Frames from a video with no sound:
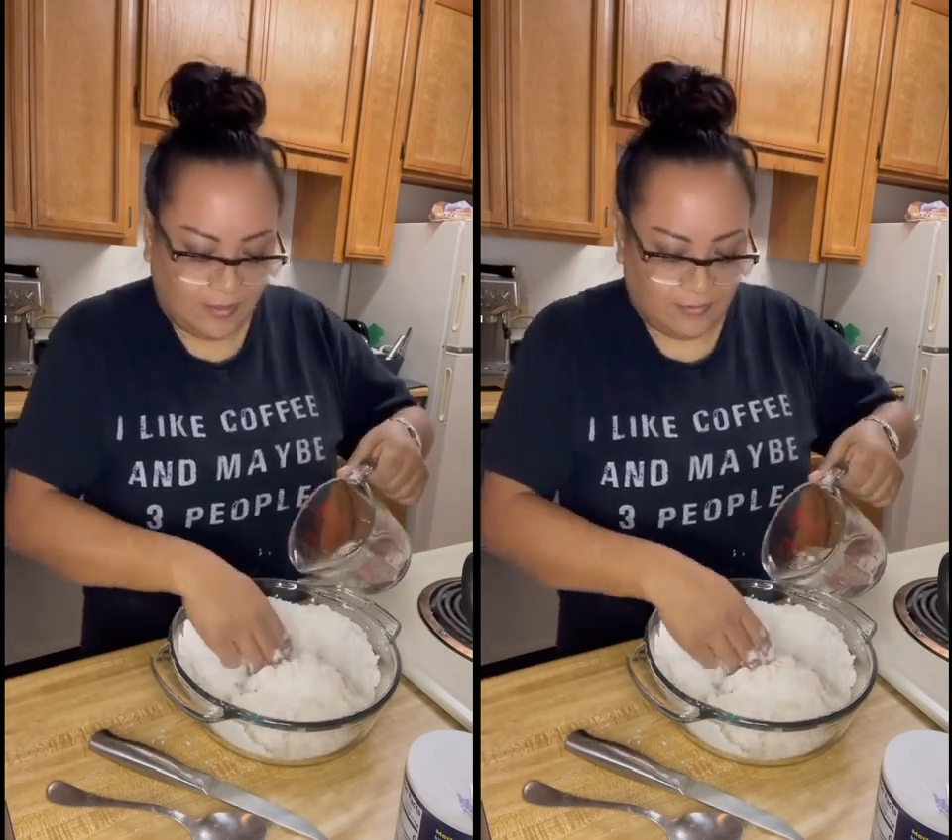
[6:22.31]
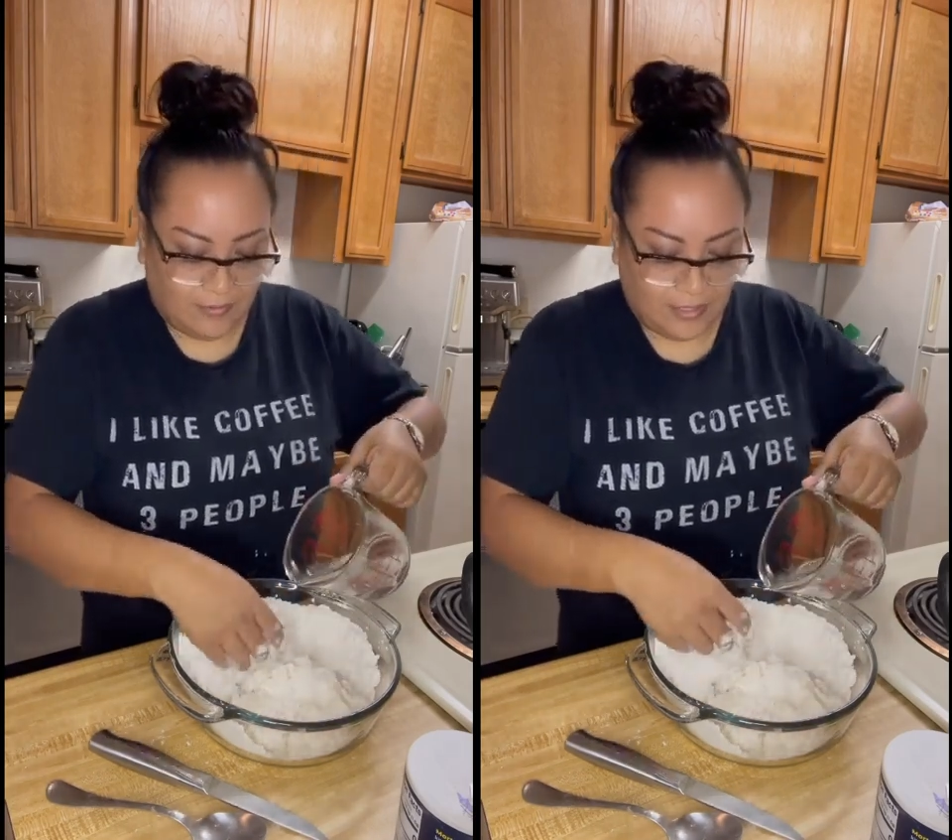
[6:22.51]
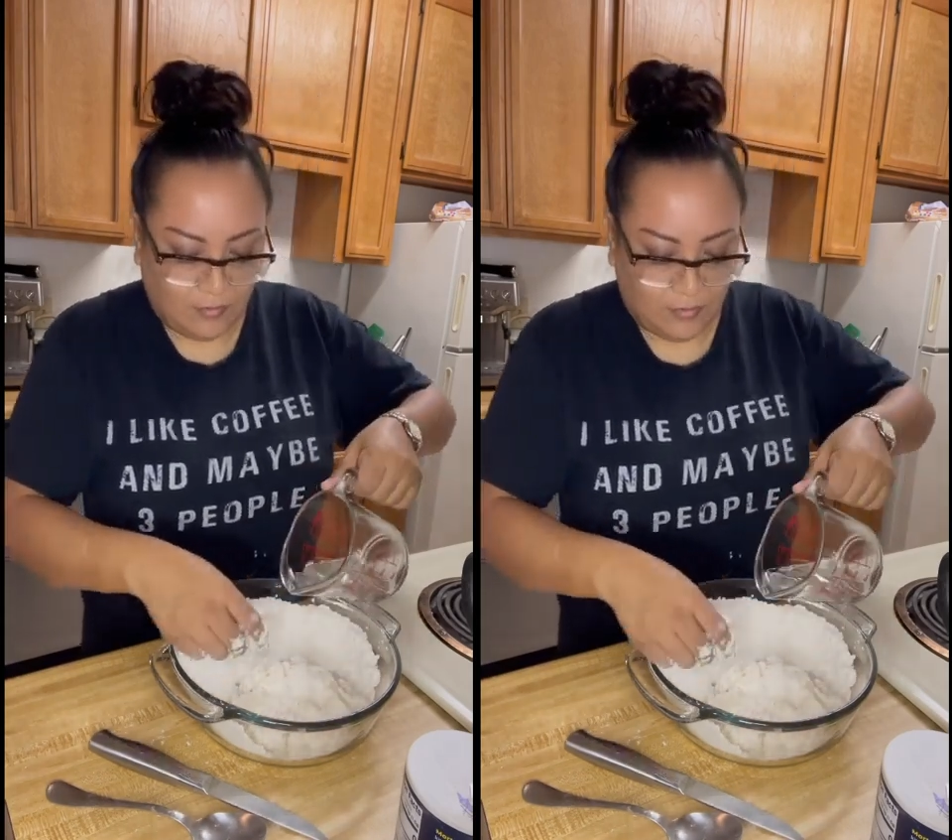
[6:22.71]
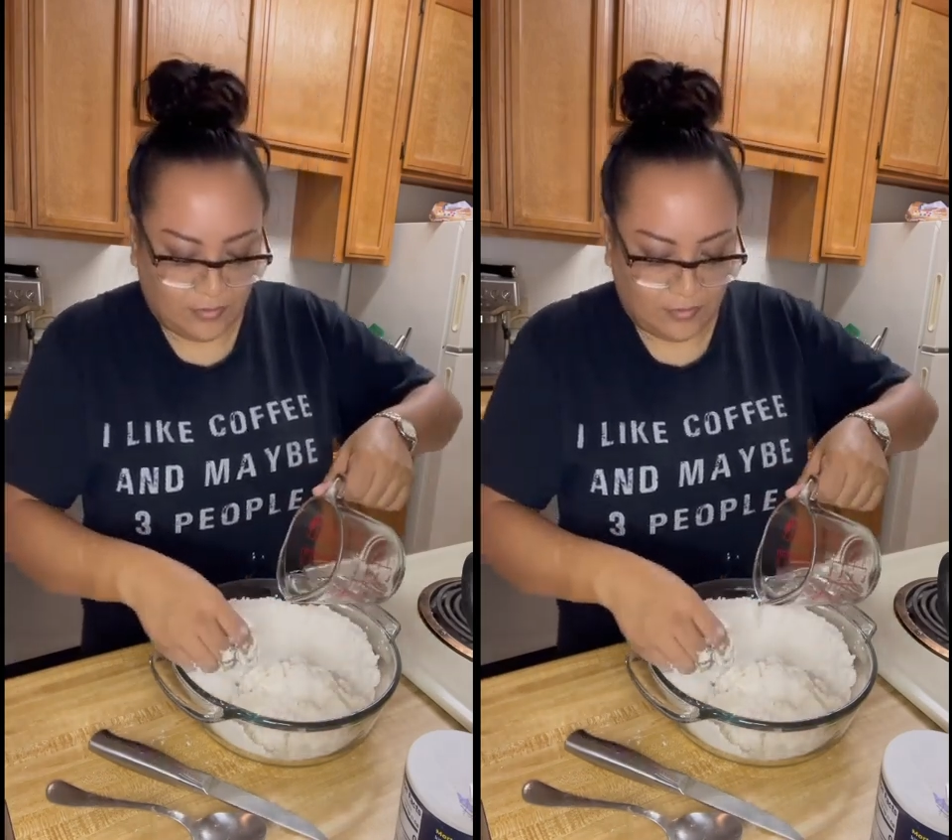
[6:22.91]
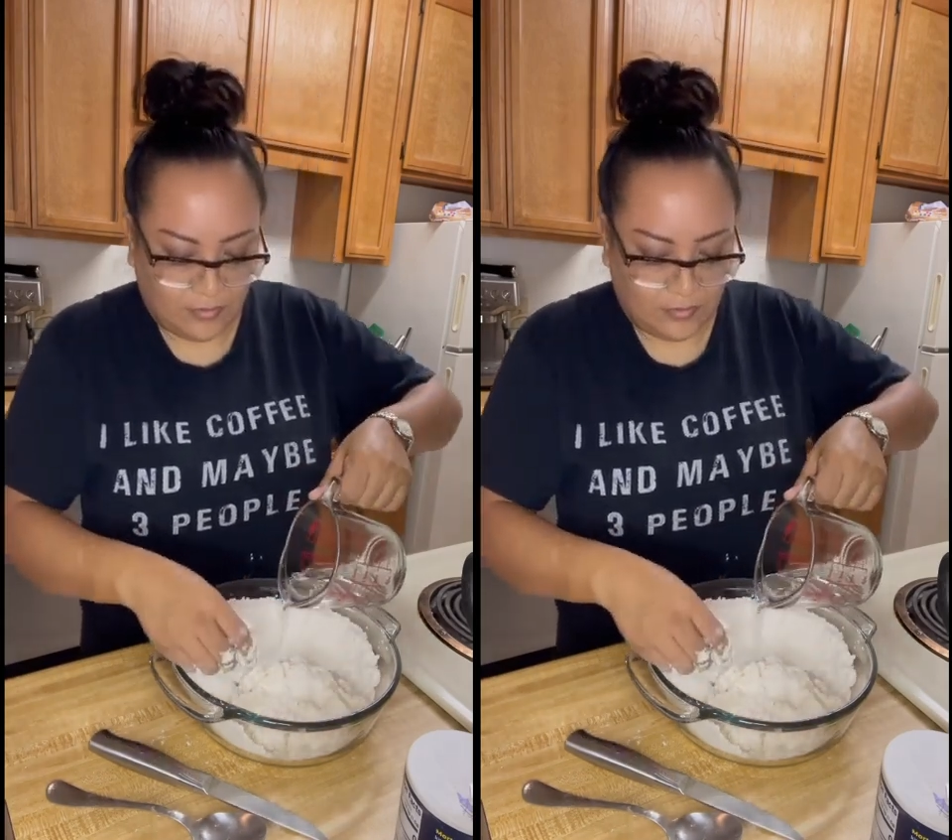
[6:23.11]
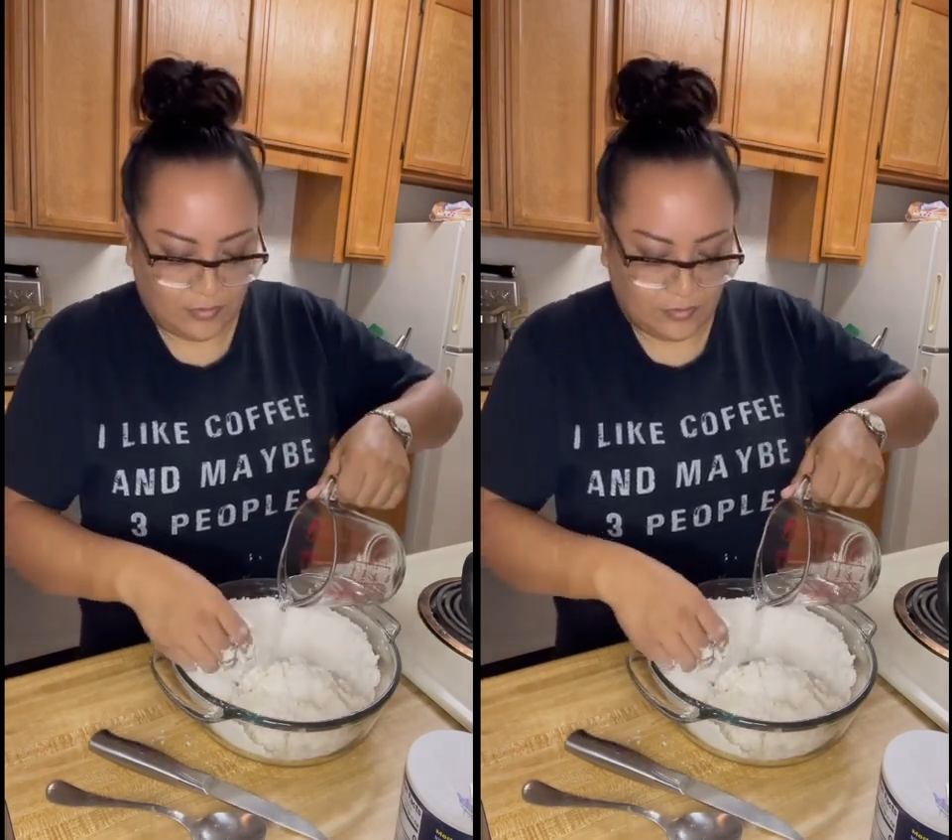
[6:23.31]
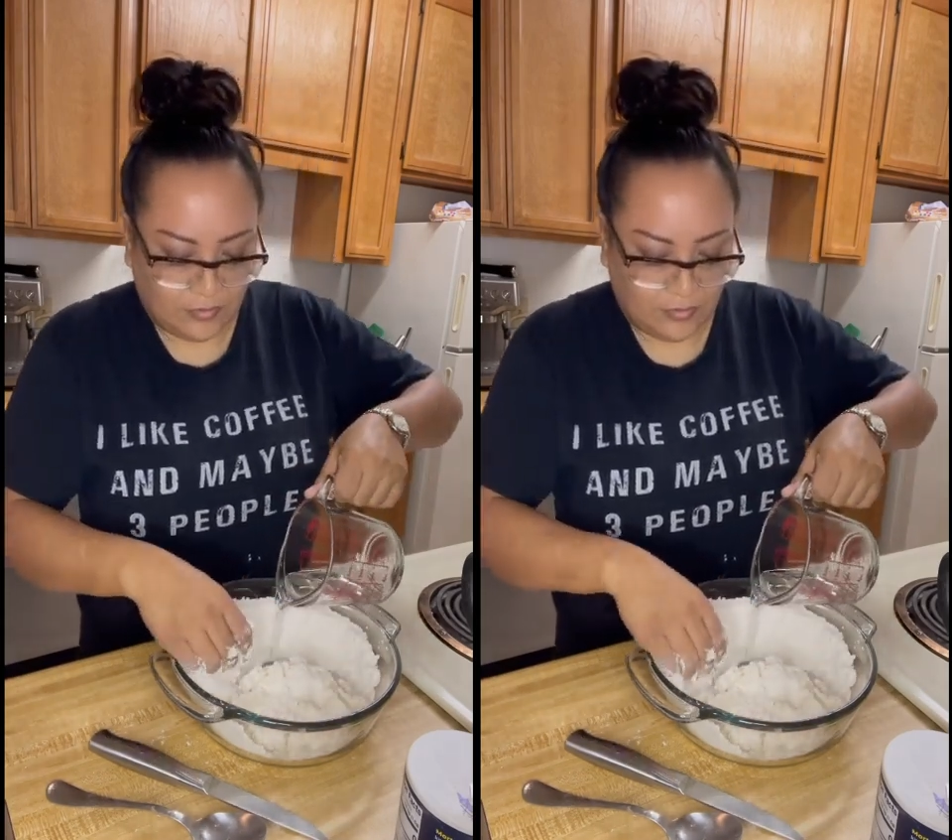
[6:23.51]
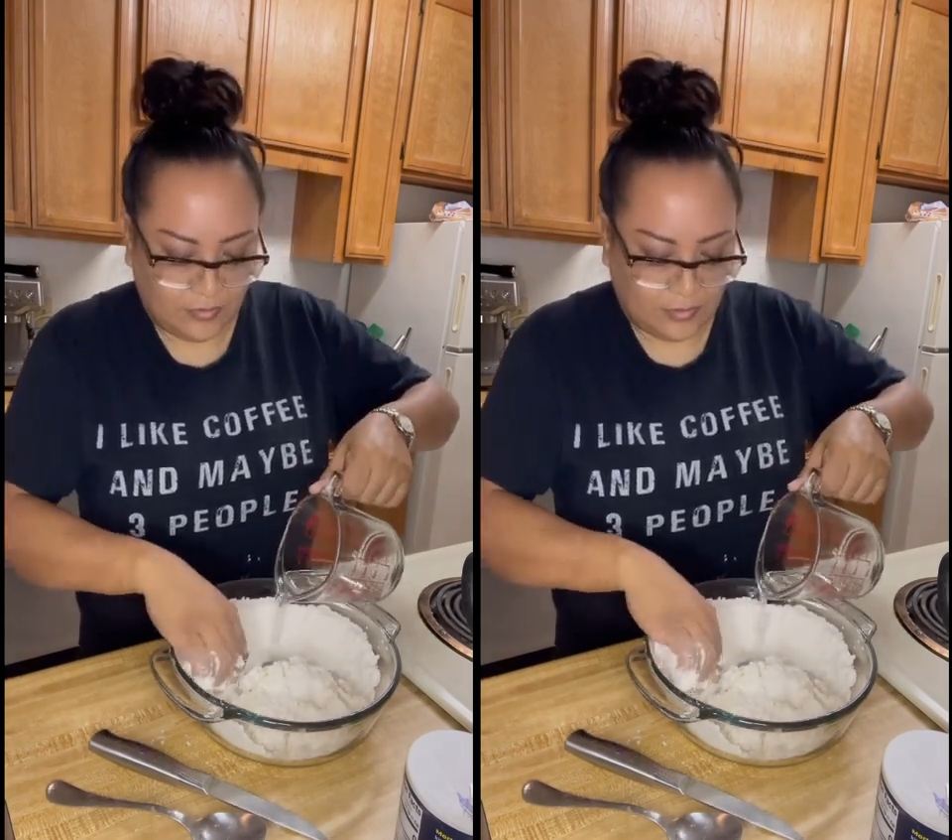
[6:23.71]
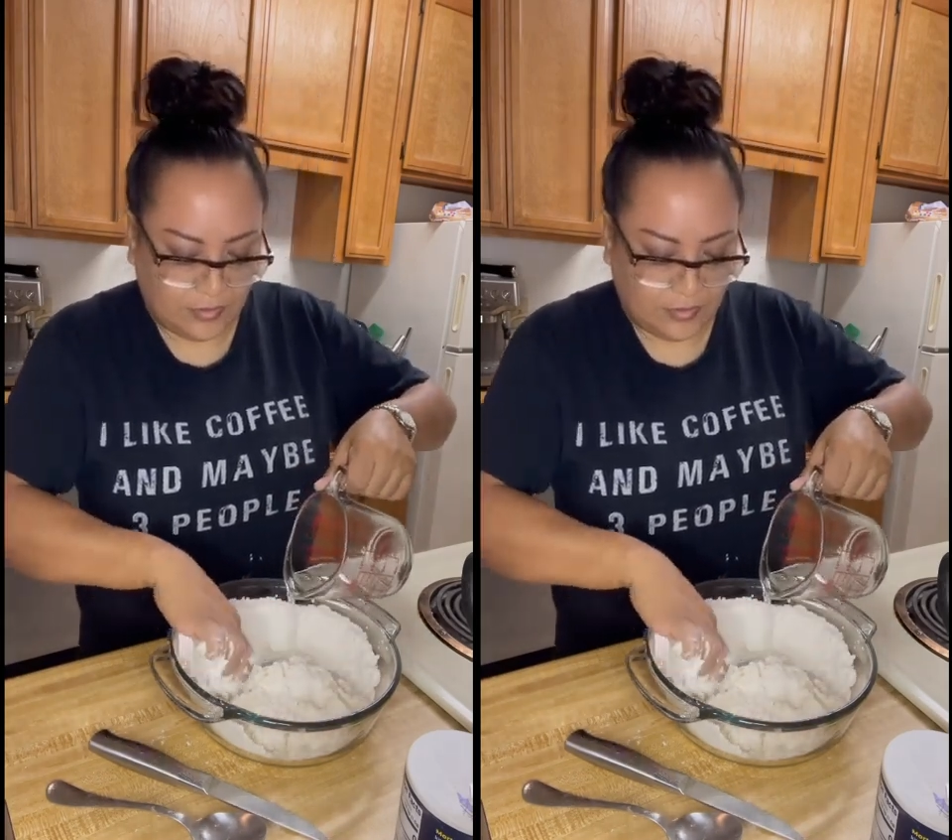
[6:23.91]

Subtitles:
they want you to do this